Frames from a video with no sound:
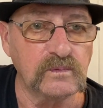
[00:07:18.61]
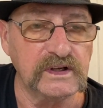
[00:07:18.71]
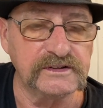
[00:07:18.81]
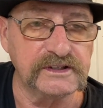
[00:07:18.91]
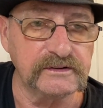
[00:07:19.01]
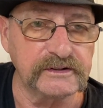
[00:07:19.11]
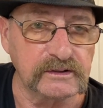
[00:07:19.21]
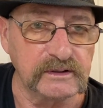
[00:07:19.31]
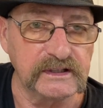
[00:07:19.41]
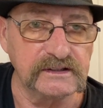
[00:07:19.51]

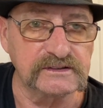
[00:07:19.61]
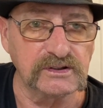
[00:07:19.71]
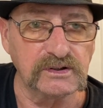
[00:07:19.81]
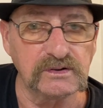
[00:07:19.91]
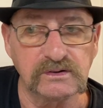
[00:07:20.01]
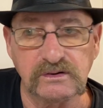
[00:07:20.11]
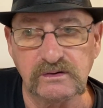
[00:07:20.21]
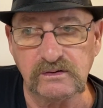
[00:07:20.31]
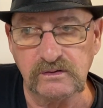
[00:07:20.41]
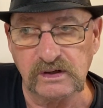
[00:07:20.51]
interior in until
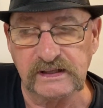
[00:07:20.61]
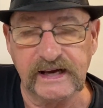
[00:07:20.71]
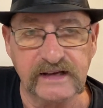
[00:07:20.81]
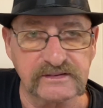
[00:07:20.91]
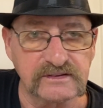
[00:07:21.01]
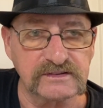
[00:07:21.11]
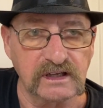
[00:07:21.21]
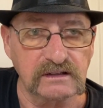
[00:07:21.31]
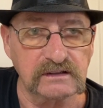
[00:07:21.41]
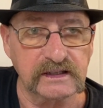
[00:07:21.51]
the glass is
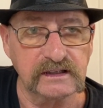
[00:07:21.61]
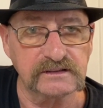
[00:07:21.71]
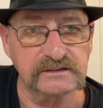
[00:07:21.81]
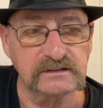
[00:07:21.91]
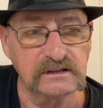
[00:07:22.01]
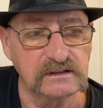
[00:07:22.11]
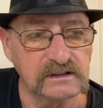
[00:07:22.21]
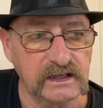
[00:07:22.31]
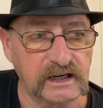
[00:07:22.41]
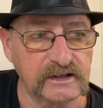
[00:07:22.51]
settled, I guess,
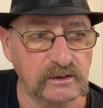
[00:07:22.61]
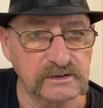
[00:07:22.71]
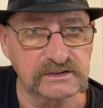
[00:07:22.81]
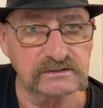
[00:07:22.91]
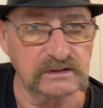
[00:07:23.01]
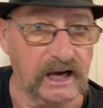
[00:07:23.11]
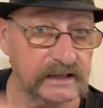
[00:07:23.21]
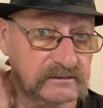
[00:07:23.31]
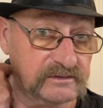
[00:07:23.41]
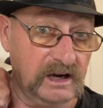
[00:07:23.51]
and I know it's
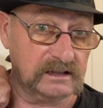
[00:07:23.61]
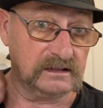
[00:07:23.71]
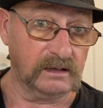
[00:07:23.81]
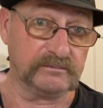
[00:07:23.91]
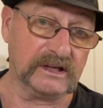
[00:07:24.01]
not fogged up.